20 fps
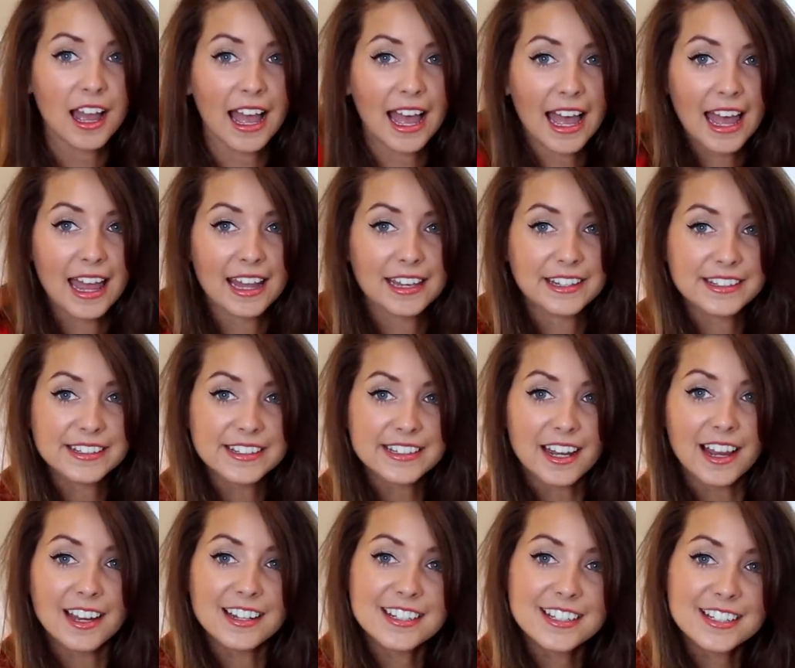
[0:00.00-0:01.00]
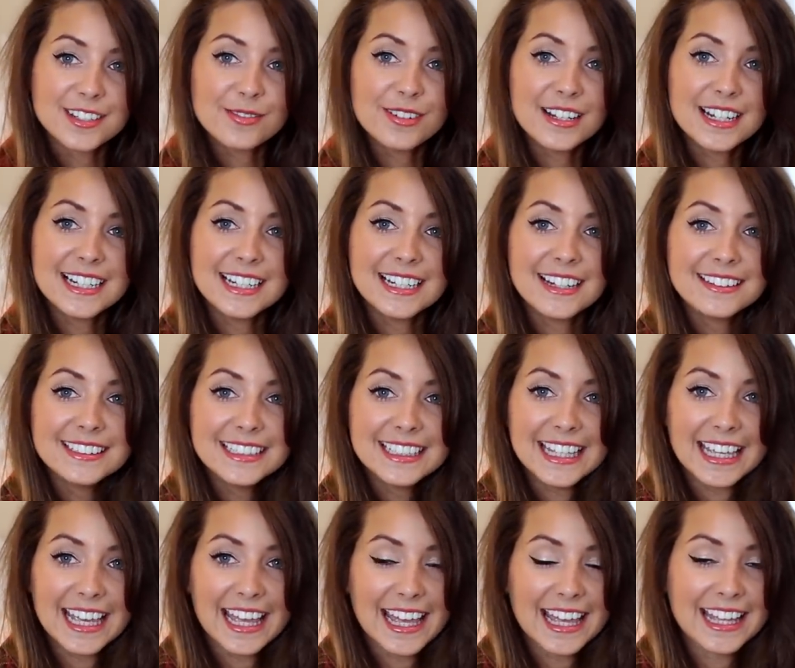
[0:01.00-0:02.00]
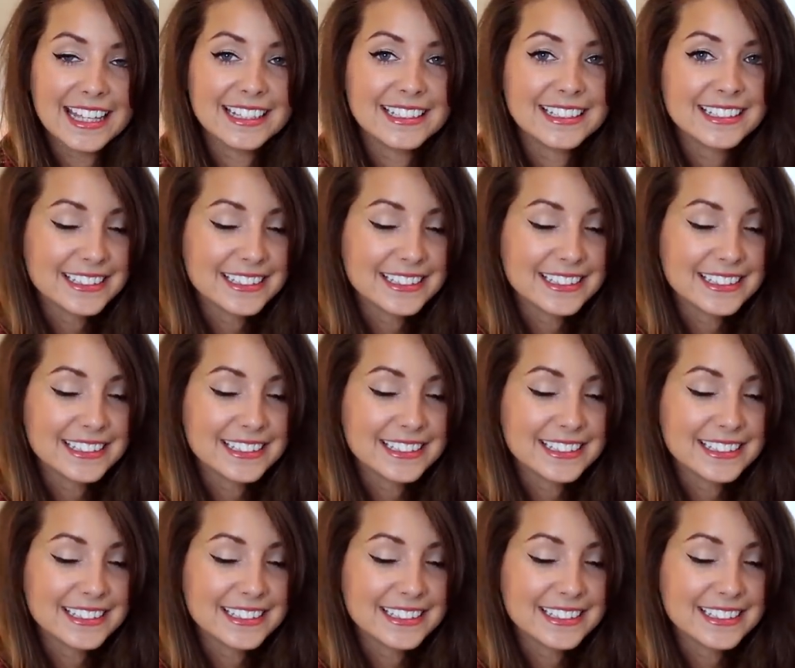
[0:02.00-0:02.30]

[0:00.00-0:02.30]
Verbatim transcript: and I just really like it.